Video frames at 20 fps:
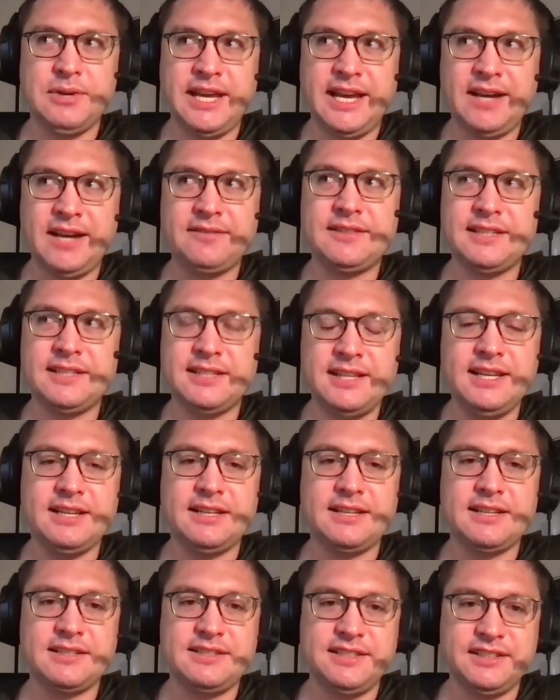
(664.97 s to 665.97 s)
we have to
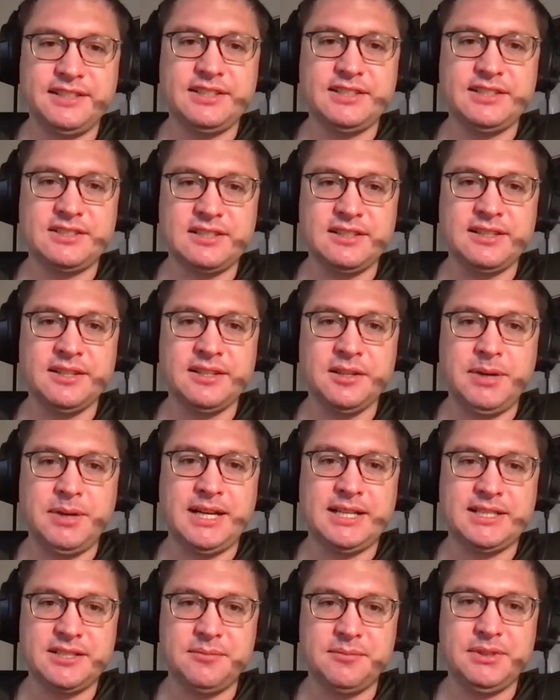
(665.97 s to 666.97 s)
take seriously the
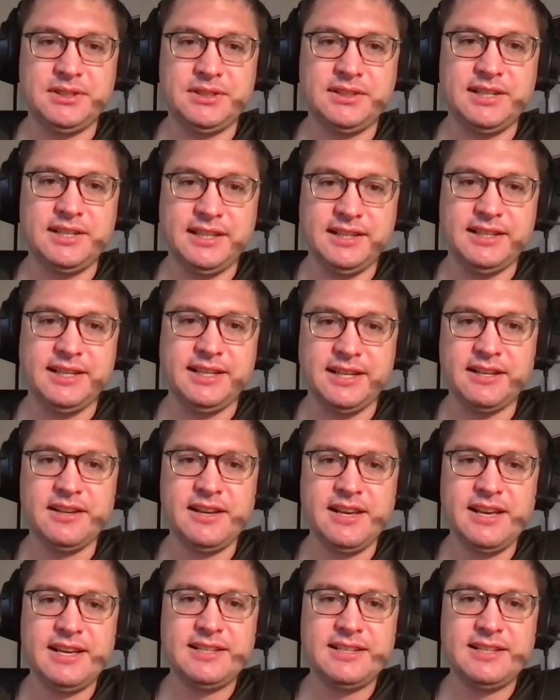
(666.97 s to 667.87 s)
possibility that